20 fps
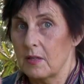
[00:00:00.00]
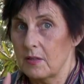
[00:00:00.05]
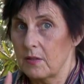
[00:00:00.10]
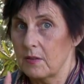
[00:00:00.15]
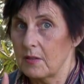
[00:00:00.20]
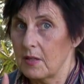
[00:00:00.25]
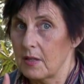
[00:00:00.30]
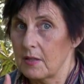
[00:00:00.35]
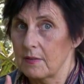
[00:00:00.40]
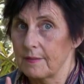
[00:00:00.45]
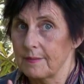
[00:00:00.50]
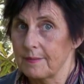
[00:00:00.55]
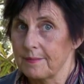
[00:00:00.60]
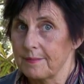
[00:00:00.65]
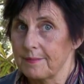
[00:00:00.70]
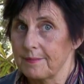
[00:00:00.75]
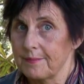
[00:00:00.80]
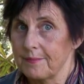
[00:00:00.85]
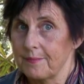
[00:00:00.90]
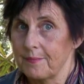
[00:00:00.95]
I know that,
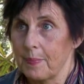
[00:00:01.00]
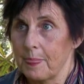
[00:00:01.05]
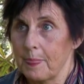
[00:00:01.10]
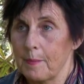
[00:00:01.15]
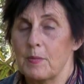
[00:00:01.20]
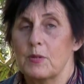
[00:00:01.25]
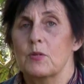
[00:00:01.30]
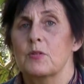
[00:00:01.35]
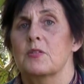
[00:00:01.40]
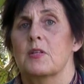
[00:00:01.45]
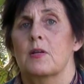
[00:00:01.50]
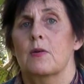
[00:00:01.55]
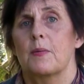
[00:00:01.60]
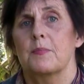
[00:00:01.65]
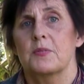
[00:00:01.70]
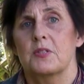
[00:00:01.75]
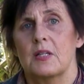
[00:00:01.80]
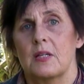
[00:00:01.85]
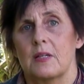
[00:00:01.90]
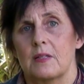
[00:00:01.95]
because they're
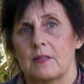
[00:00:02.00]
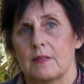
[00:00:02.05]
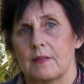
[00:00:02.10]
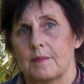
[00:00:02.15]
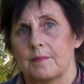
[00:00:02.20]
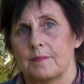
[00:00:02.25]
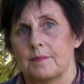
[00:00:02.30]
upset.